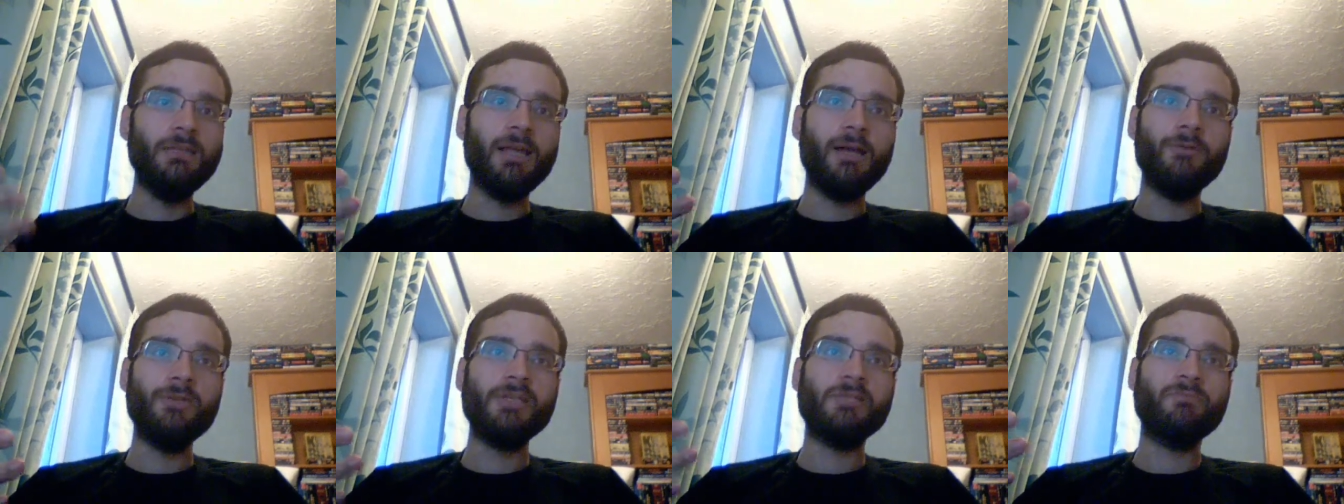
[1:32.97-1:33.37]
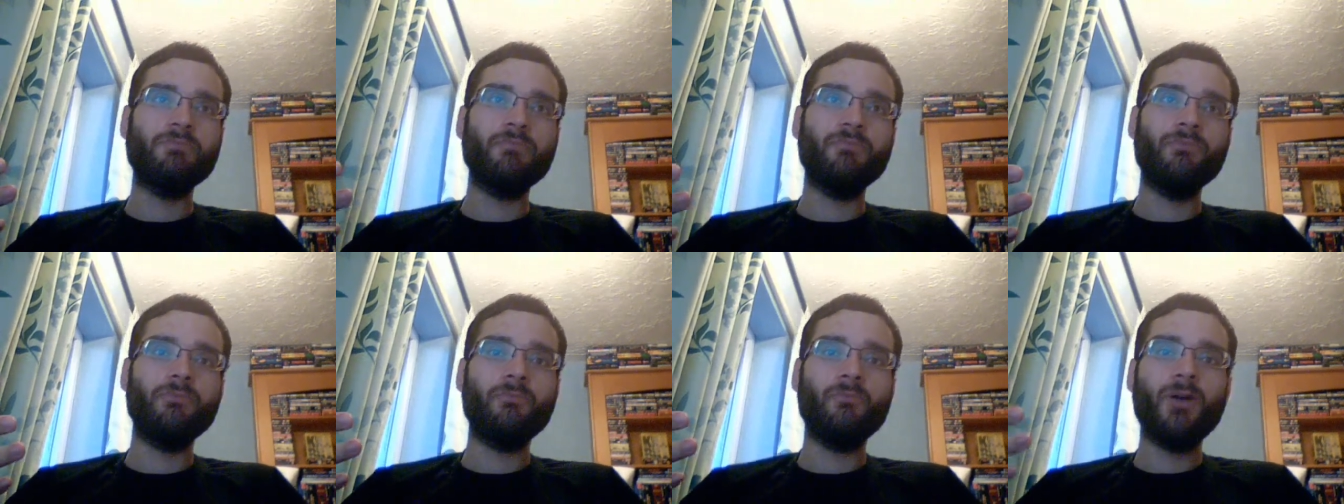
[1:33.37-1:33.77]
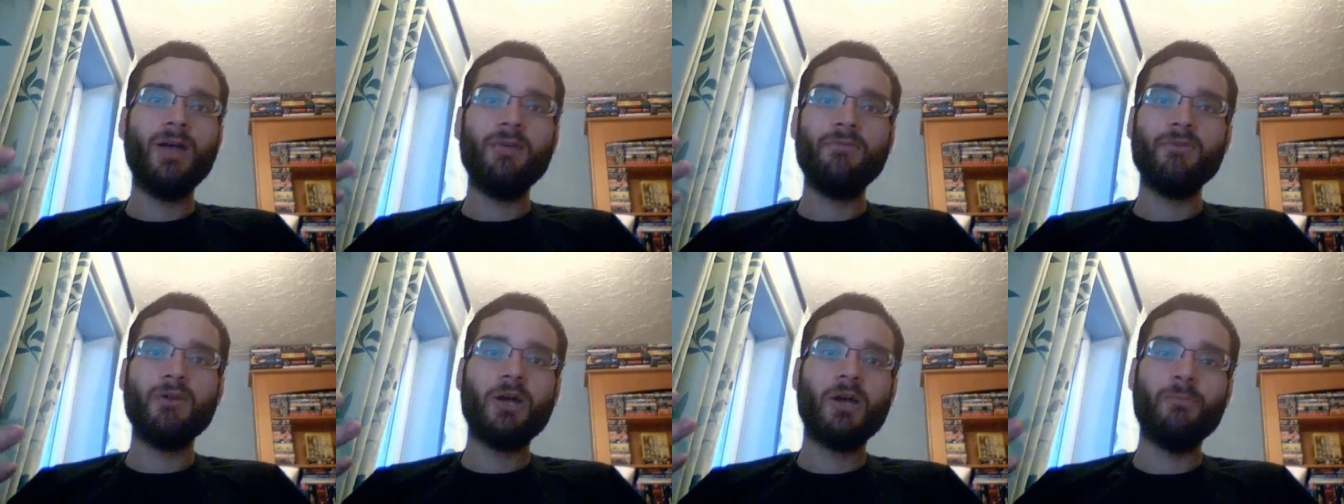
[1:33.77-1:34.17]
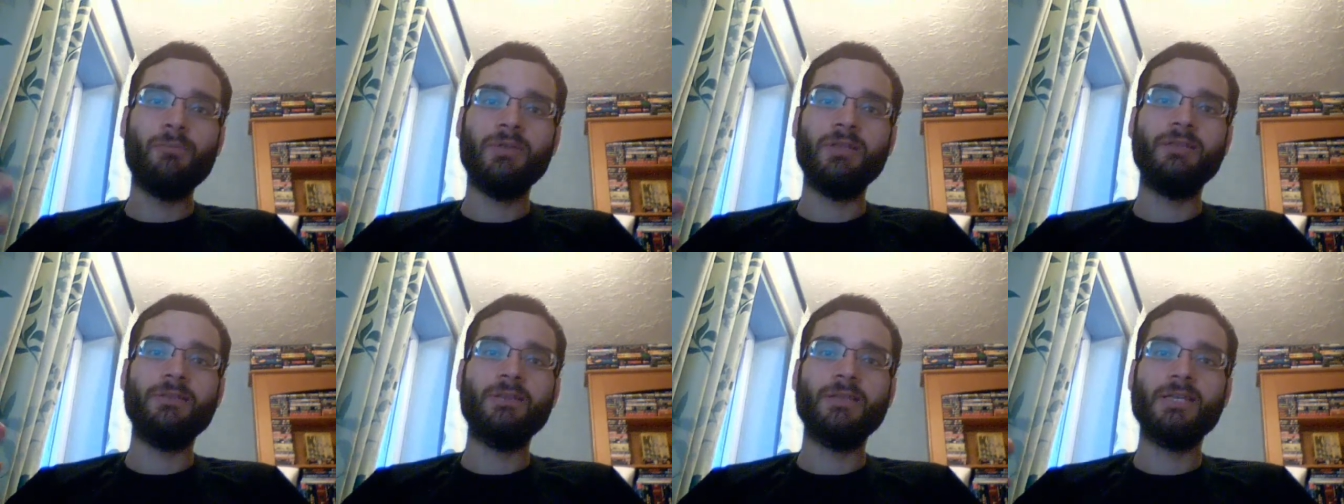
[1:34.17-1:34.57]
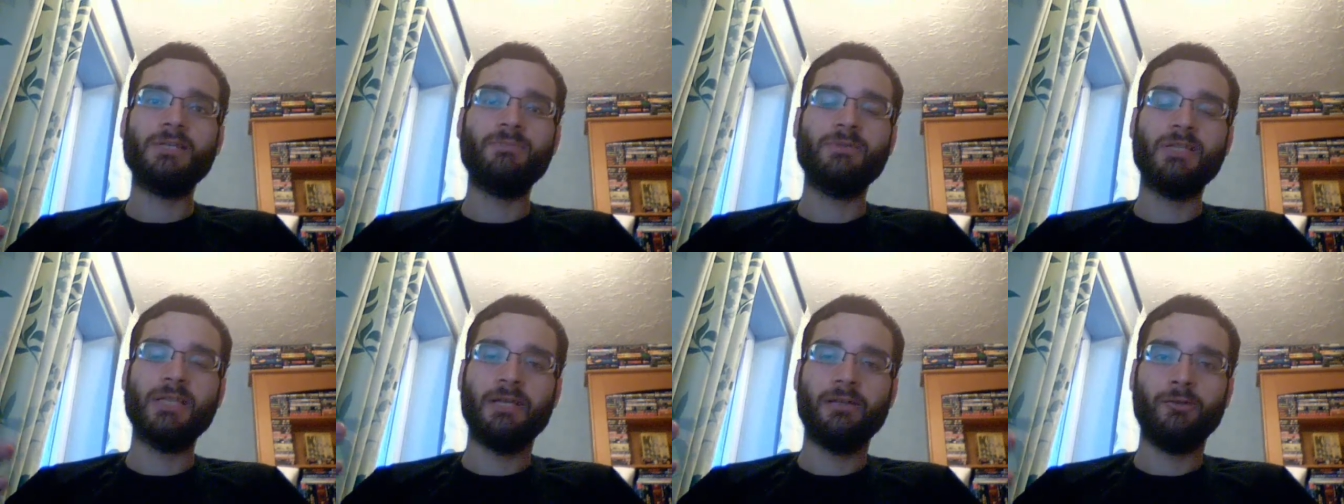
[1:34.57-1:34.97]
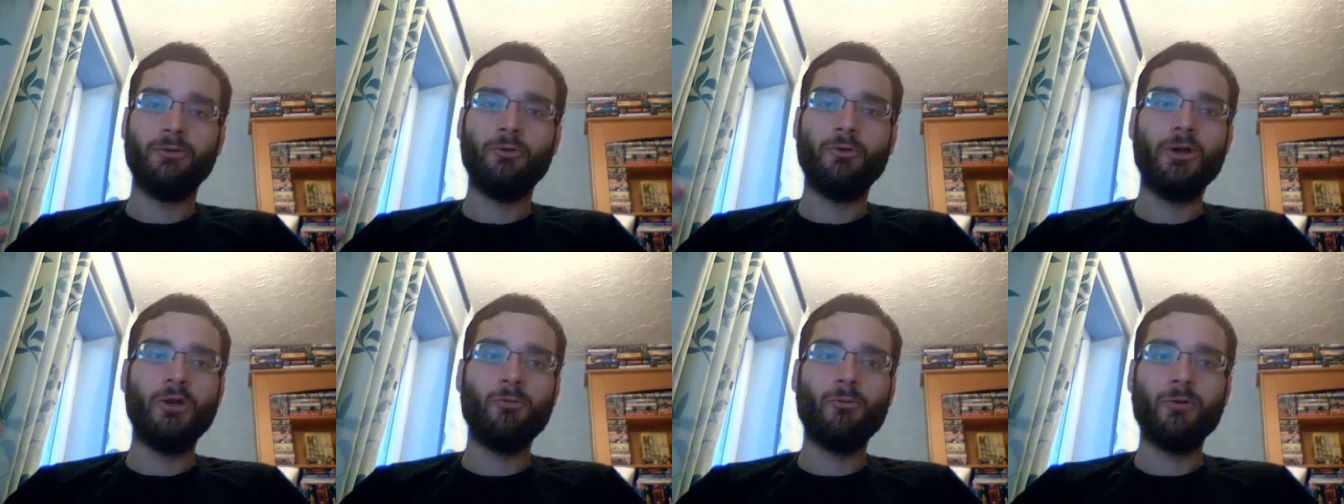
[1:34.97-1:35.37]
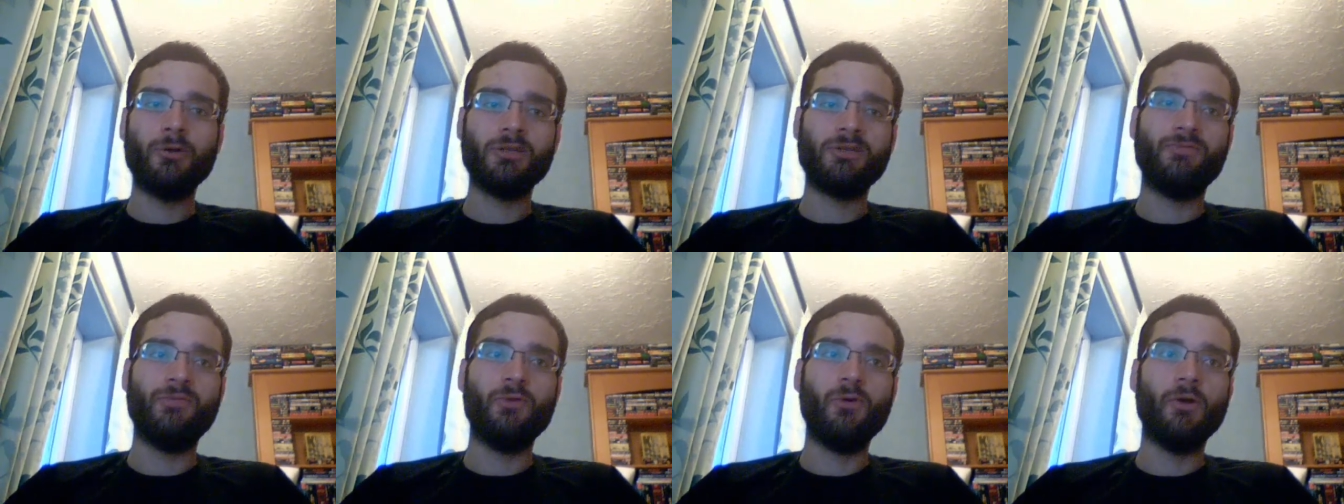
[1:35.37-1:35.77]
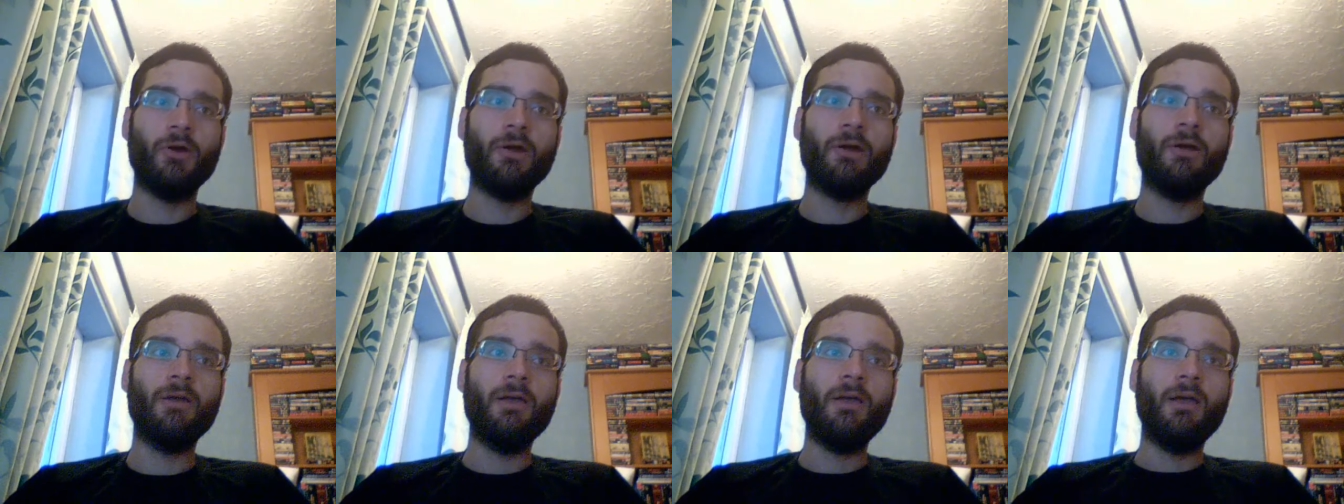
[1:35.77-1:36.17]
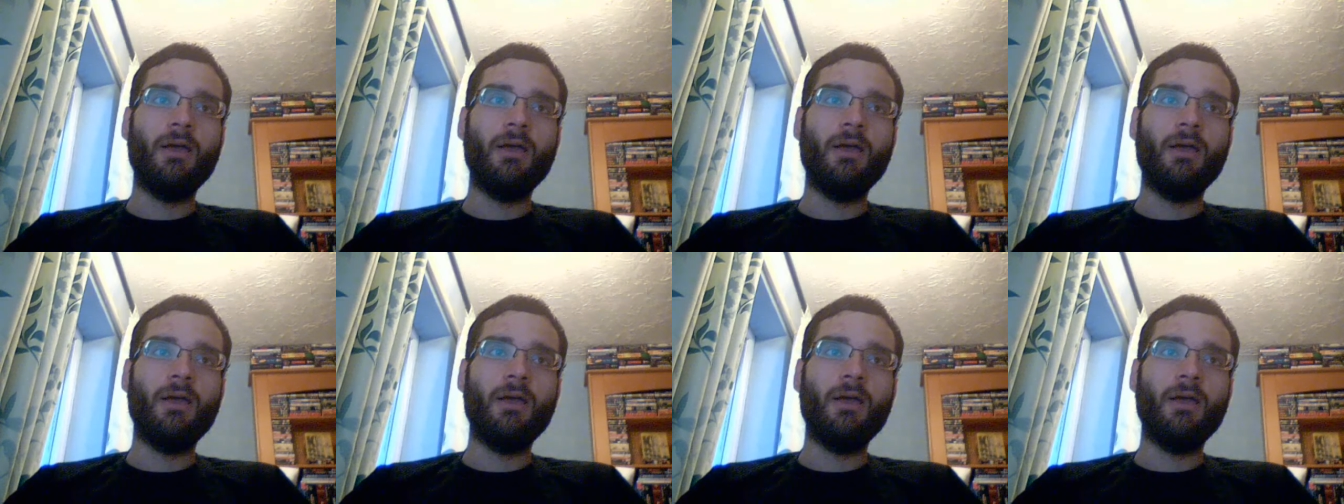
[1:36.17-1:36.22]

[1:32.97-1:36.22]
Now this whatever company that this particular lawyer works for,